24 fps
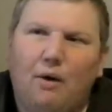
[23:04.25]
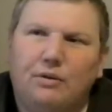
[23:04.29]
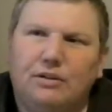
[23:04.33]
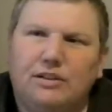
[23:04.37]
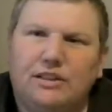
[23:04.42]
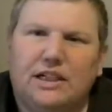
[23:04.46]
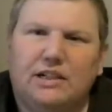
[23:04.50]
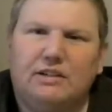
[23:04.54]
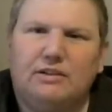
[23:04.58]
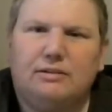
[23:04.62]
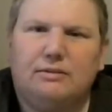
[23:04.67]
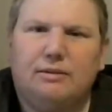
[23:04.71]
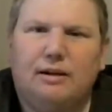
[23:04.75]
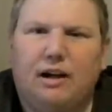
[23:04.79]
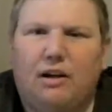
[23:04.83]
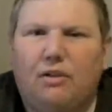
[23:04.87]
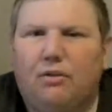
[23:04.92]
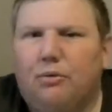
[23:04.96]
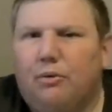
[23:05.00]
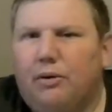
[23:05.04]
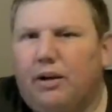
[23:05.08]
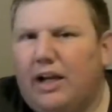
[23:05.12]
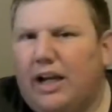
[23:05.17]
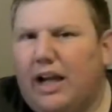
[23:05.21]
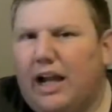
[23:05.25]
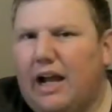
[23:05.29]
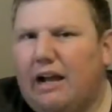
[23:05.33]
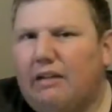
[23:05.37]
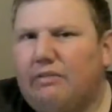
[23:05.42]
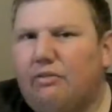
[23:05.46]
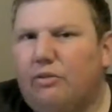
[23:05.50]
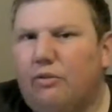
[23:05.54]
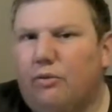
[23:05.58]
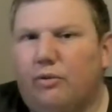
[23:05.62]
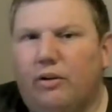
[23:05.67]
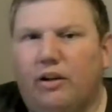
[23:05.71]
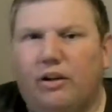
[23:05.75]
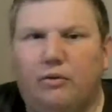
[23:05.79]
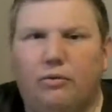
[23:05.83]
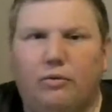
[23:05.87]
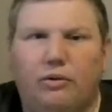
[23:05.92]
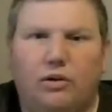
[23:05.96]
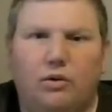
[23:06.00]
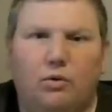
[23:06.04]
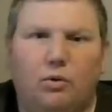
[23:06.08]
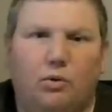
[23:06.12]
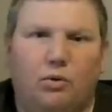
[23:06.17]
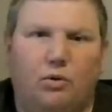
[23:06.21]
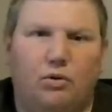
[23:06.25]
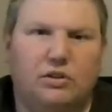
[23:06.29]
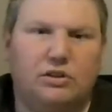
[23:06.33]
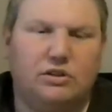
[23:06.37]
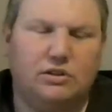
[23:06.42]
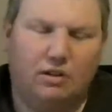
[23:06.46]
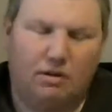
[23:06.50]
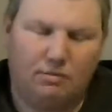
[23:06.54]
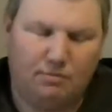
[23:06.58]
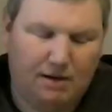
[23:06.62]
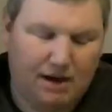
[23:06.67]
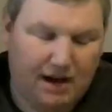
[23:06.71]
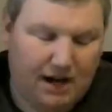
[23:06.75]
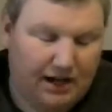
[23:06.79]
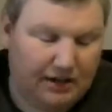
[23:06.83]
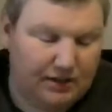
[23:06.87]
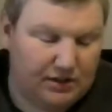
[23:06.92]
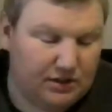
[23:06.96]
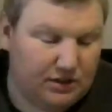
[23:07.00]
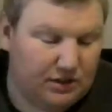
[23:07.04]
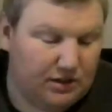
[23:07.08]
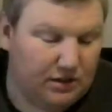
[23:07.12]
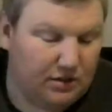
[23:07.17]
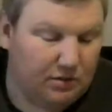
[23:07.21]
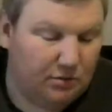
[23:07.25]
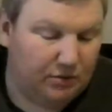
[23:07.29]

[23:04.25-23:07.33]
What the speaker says: would say it was about a 3.5 to 3.75 star match.